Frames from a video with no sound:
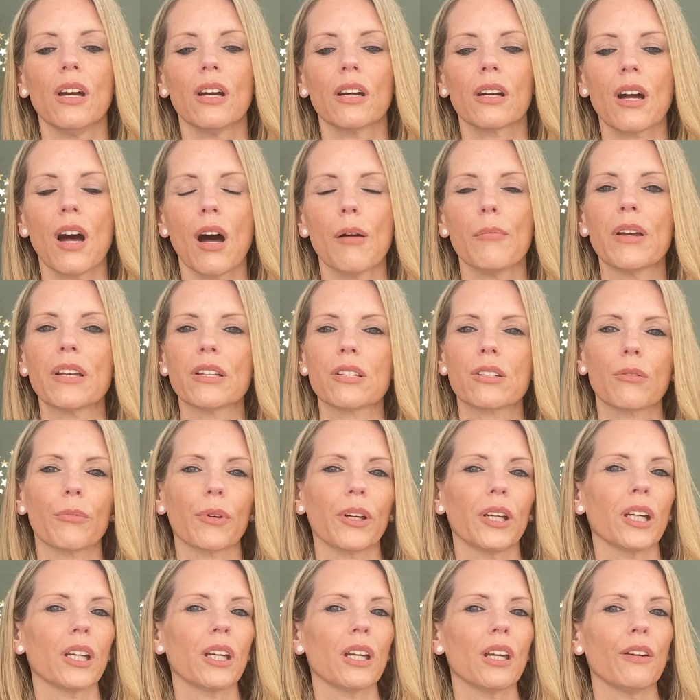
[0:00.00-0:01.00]
come in? So I'm
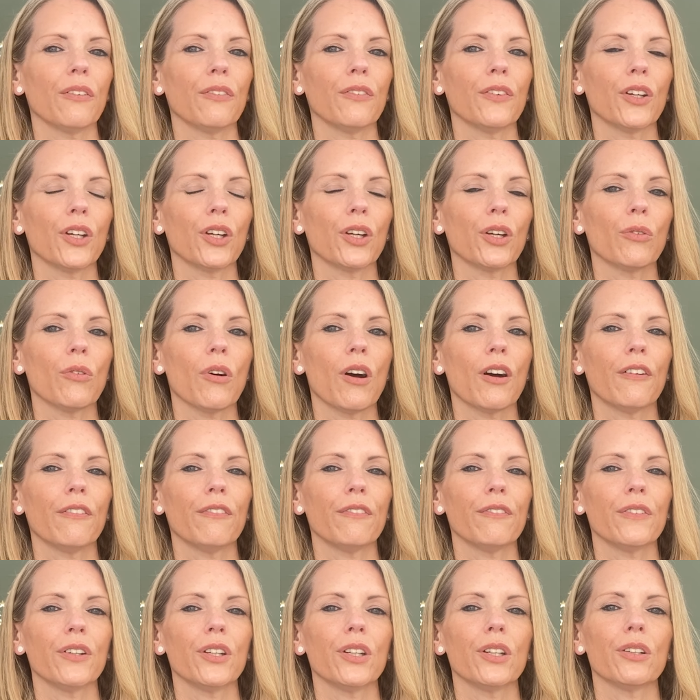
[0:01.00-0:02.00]
going to give you a
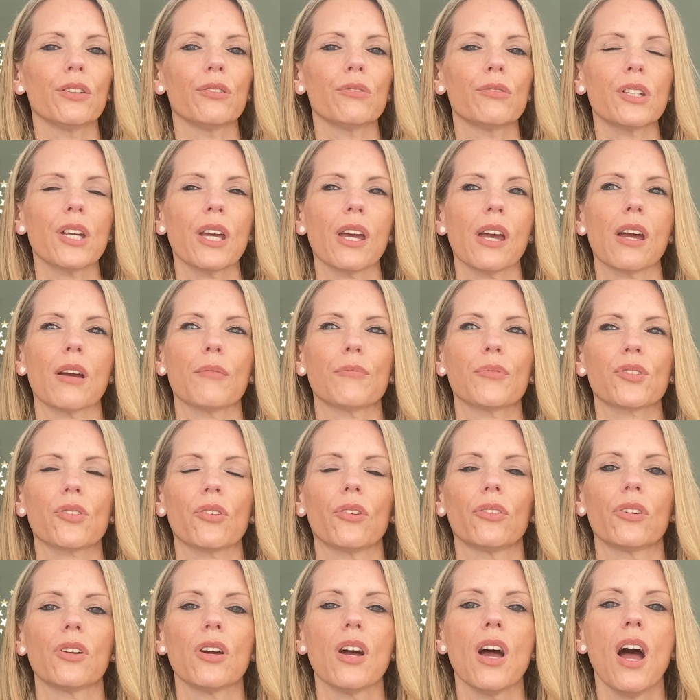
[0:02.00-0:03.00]
few tips
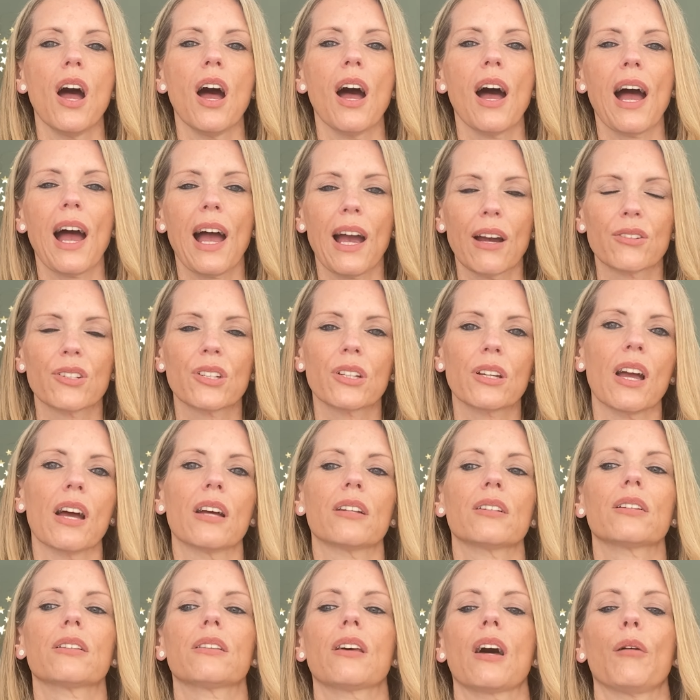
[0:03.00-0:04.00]
on how to
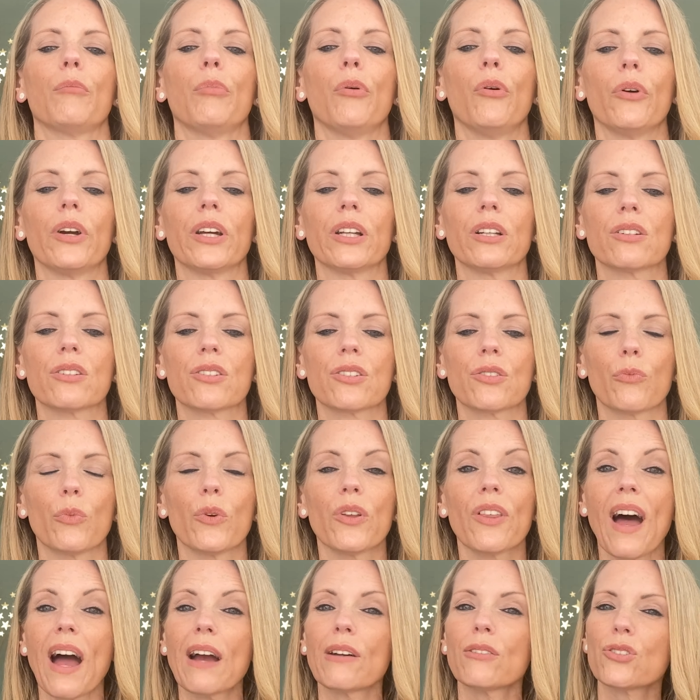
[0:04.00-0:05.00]
get to that point
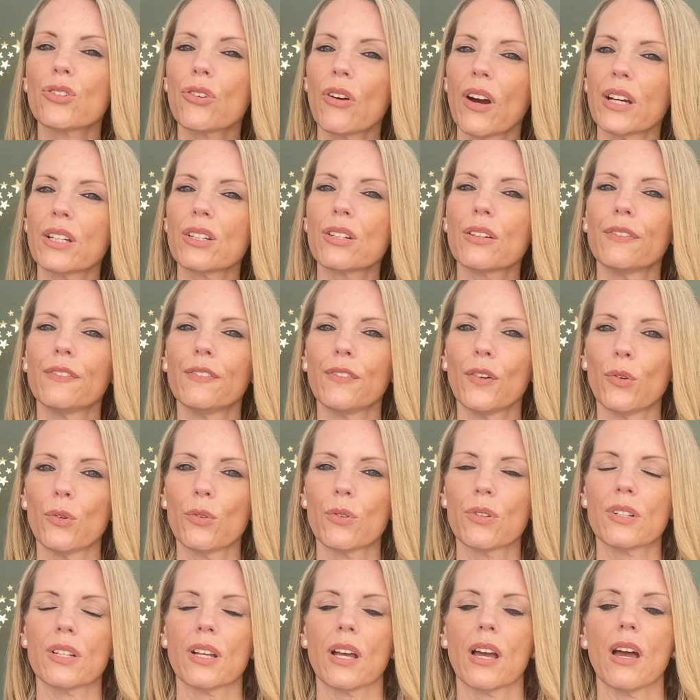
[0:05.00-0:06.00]
without trying to
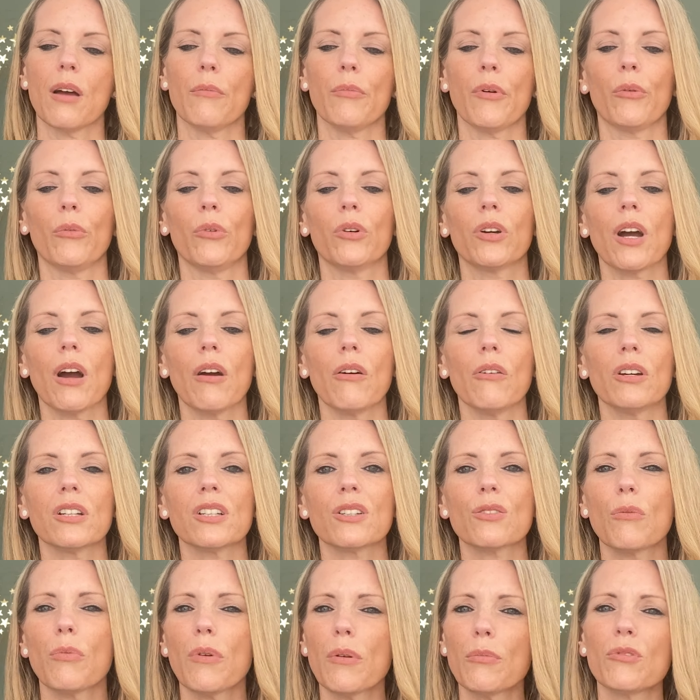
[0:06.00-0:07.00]
force it, but we'll go
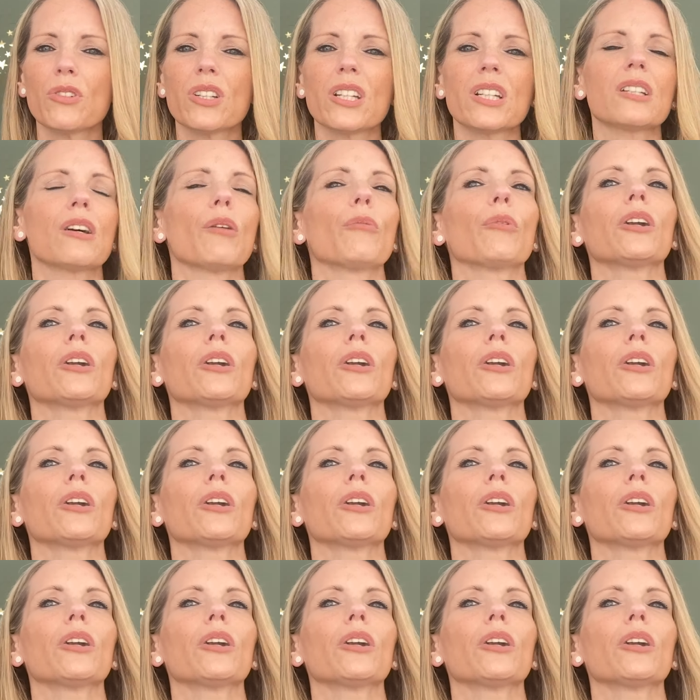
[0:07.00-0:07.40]
into a bit more detail.